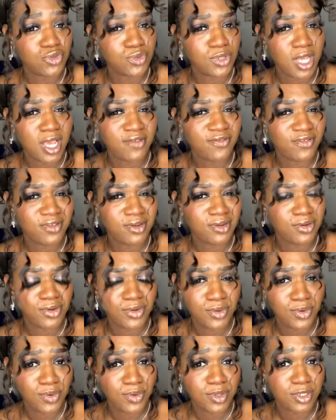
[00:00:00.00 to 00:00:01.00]
you're not finna
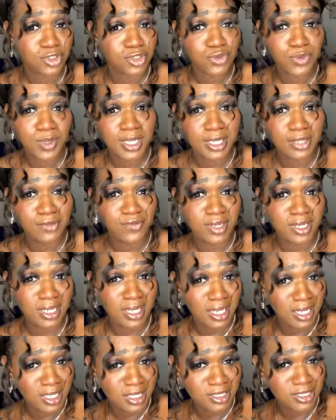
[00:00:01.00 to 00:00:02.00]
do because you ain't even
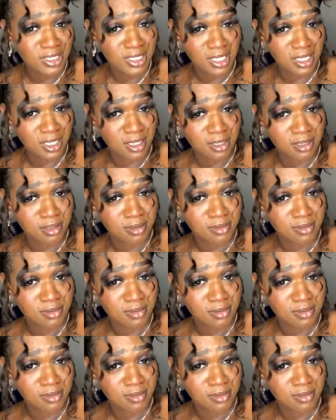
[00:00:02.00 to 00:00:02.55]
did it yet.